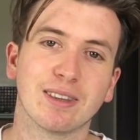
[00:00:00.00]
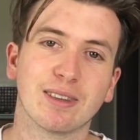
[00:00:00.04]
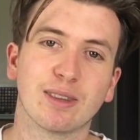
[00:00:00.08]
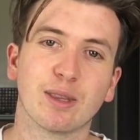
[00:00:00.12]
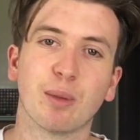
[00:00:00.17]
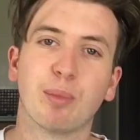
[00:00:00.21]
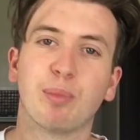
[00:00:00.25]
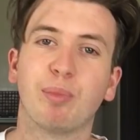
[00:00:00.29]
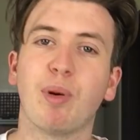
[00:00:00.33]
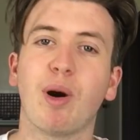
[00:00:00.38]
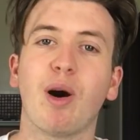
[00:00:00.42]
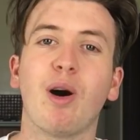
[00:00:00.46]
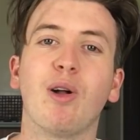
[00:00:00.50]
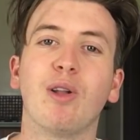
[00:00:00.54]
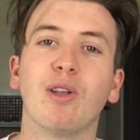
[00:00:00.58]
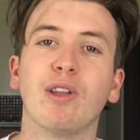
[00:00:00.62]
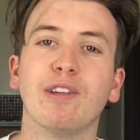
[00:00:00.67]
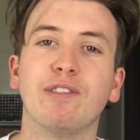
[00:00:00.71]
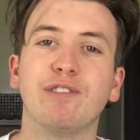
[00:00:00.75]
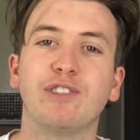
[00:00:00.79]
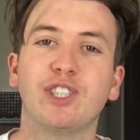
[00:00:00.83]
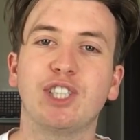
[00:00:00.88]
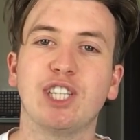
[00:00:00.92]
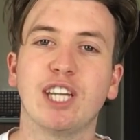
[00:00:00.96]
the Bowl
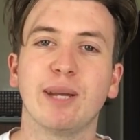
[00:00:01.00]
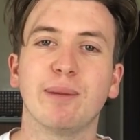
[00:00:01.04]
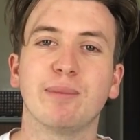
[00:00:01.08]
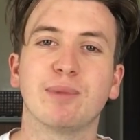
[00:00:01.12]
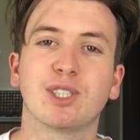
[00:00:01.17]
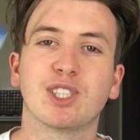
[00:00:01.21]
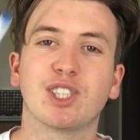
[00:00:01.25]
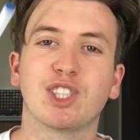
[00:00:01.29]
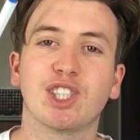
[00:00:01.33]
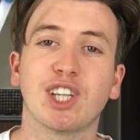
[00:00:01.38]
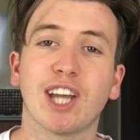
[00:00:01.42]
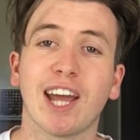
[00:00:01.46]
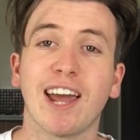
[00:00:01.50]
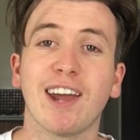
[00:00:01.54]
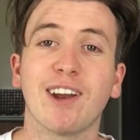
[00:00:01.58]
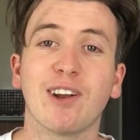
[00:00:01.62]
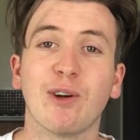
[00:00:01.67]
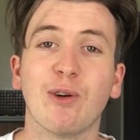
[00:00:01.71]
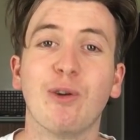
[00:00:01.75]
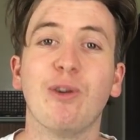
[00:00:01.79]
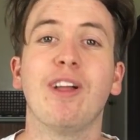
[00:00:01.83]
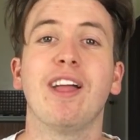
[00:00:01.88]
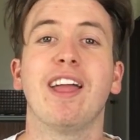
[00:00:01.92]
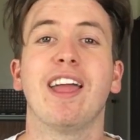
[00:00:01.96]
of Chips
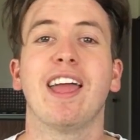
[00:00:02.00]
channel